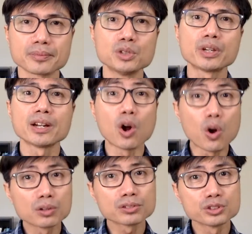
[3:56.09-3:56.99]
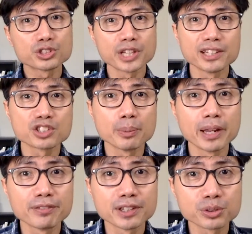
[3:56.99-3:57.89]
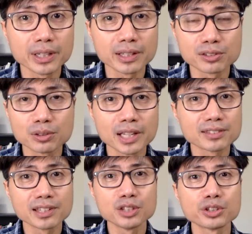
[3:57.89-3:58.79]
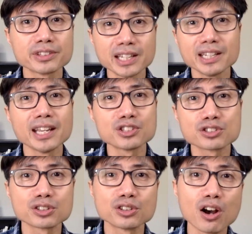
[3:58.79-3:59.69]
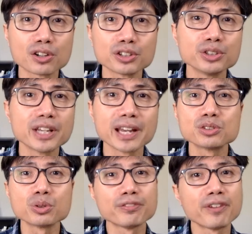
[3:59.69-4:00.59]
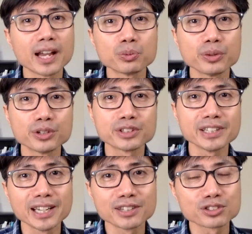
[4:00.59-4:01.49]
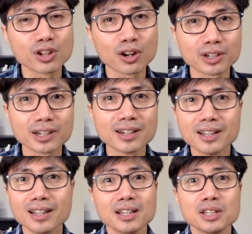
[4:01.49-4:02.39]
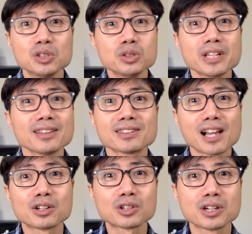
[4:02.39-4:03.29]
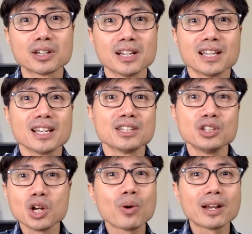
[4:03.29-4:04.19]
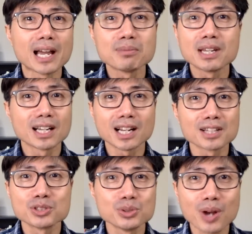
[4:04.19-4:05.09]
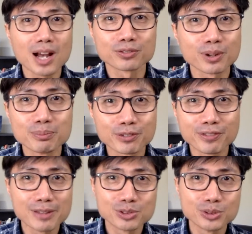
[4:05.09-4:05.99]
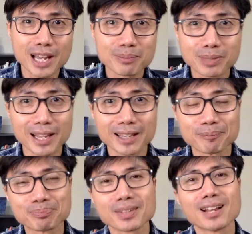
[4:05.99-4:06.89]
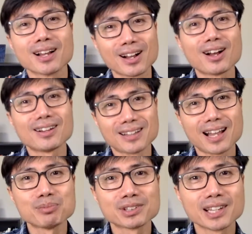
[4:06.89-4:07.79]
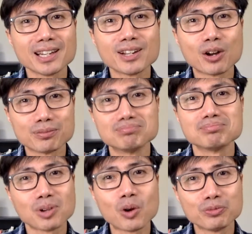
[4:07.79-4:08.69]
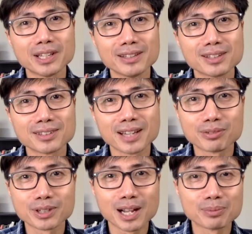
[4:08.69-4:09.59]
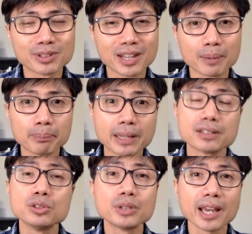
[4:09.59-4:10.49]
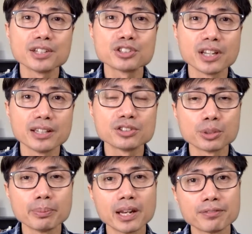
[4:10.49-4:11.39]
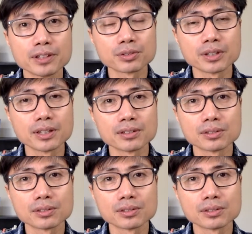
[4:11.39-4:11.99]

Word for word: You can also change the beneficiary. So let's say your teenage daughter, you get a fight with your teenage daughter, you can tell her, you know what, I'm gonna cut you out from your 529 plan. I'm just kidding, hopefully it doesn't ever come to that, but you can change your beneficiary.